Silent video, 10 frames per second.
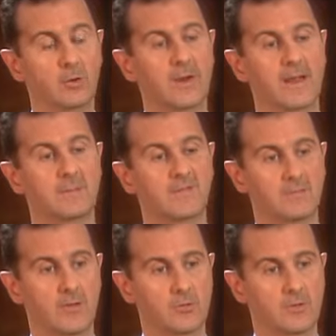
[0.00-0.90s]
local
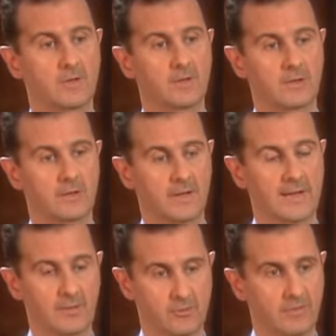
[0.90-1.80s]
administration
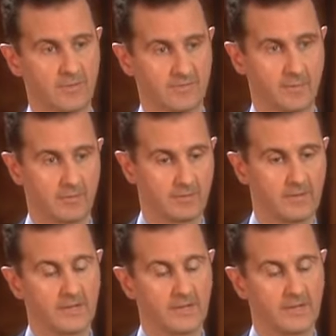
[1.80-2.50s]
election this month.